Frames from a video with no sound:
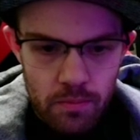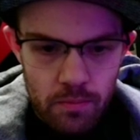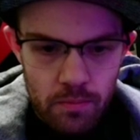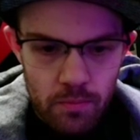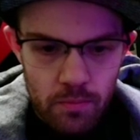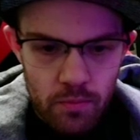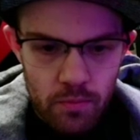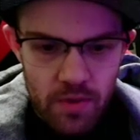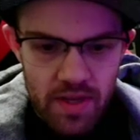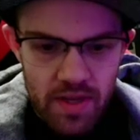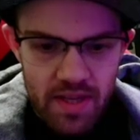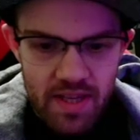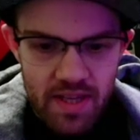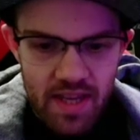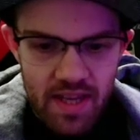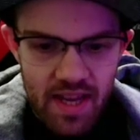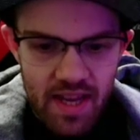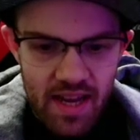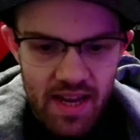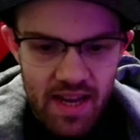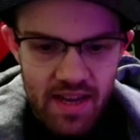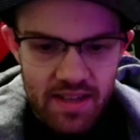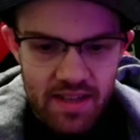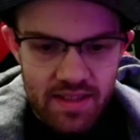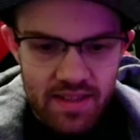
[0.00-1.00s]
We
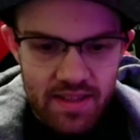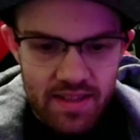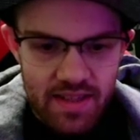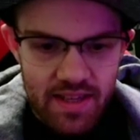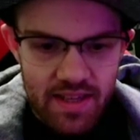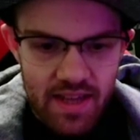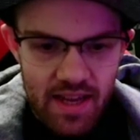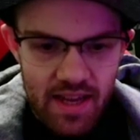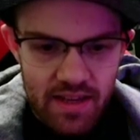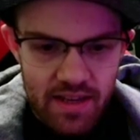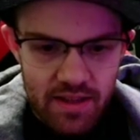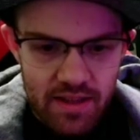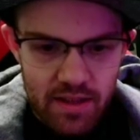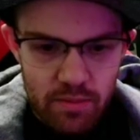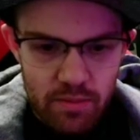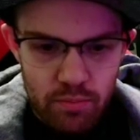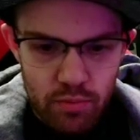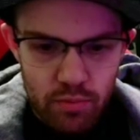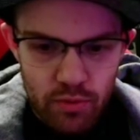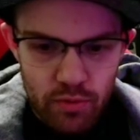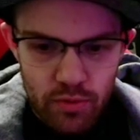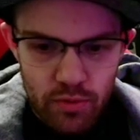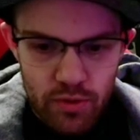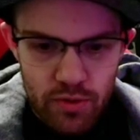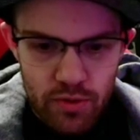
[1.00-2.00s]
can't get the
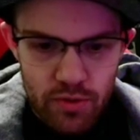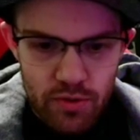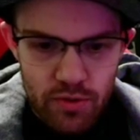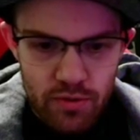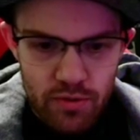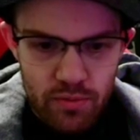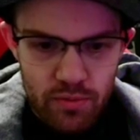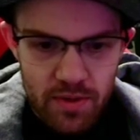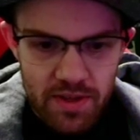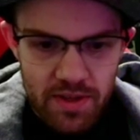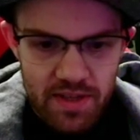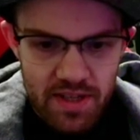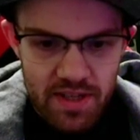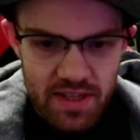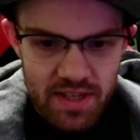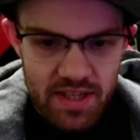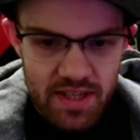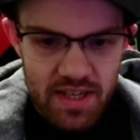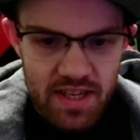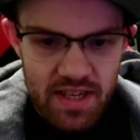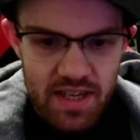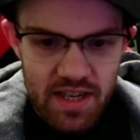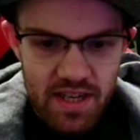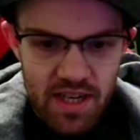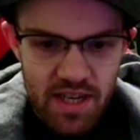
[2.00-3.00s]
Brood with
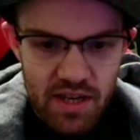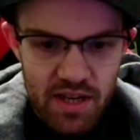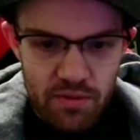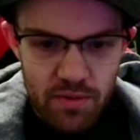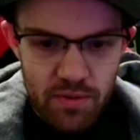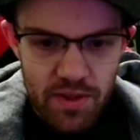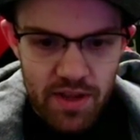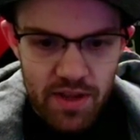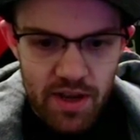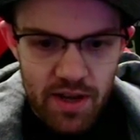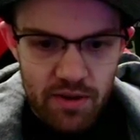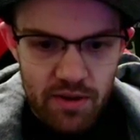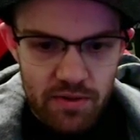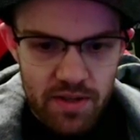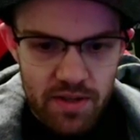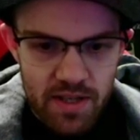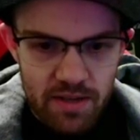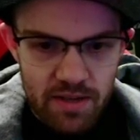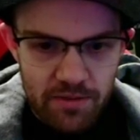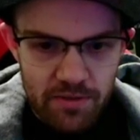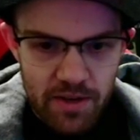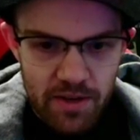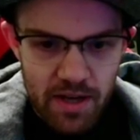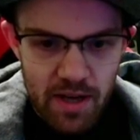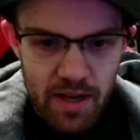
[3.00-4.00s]
Nakia without
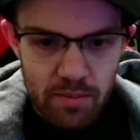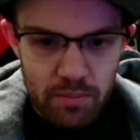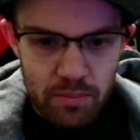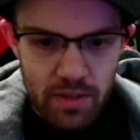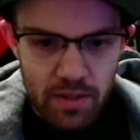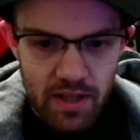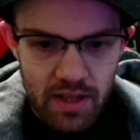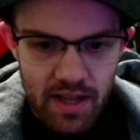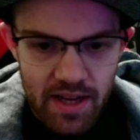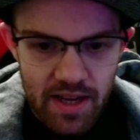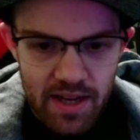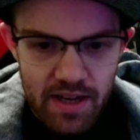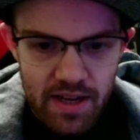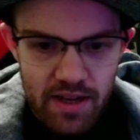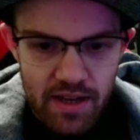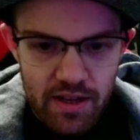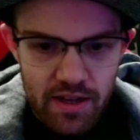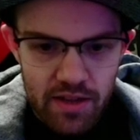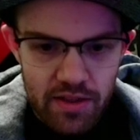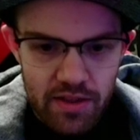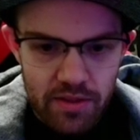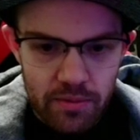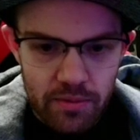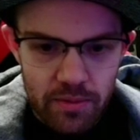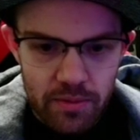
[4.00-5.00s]
giving up playing
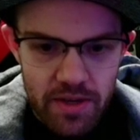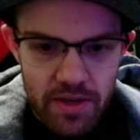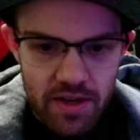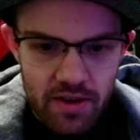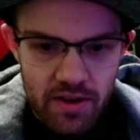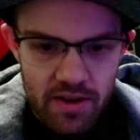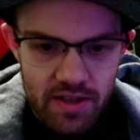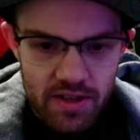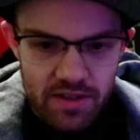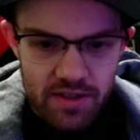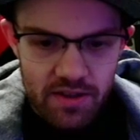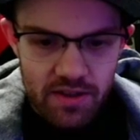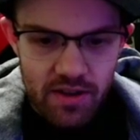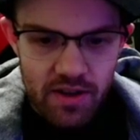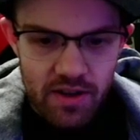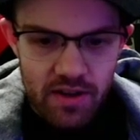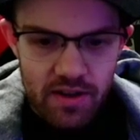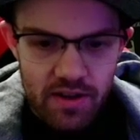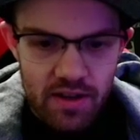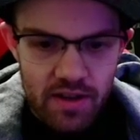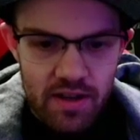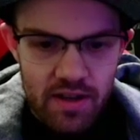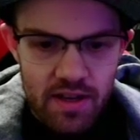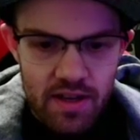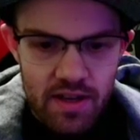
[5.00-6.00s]
a 3-cost
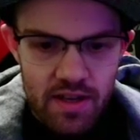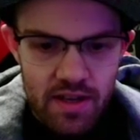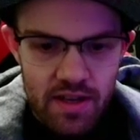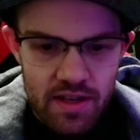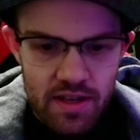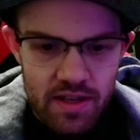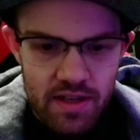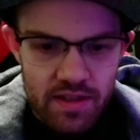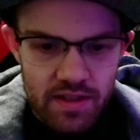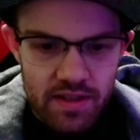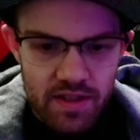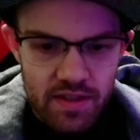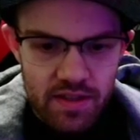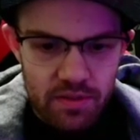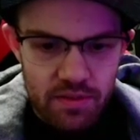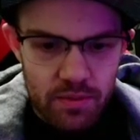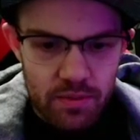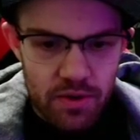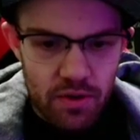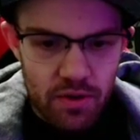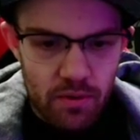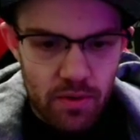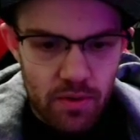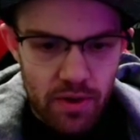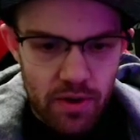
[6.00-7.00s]
card, since we
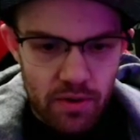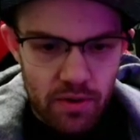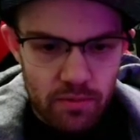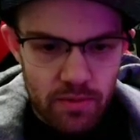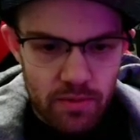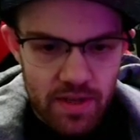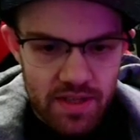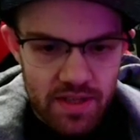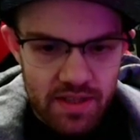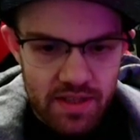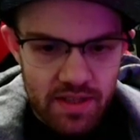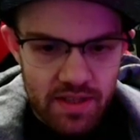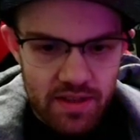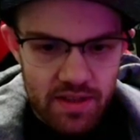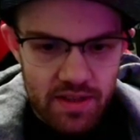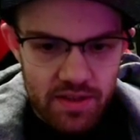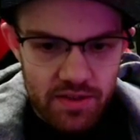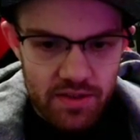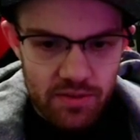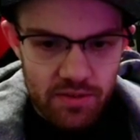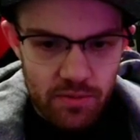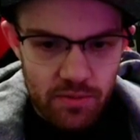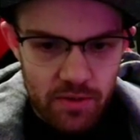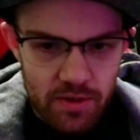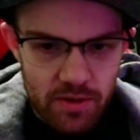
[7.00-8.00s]
don't want to risk the
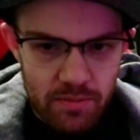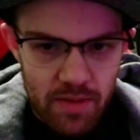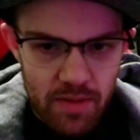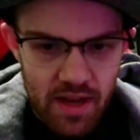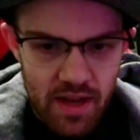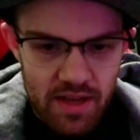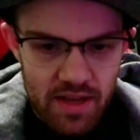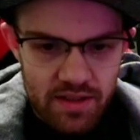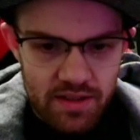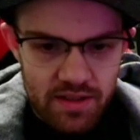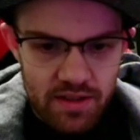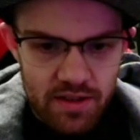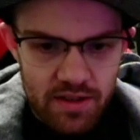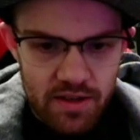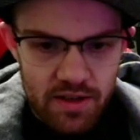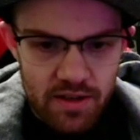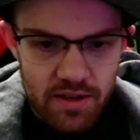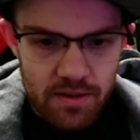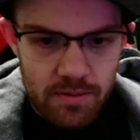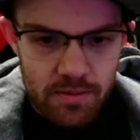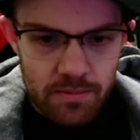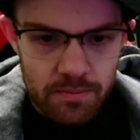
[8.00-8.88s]
Swordmaster.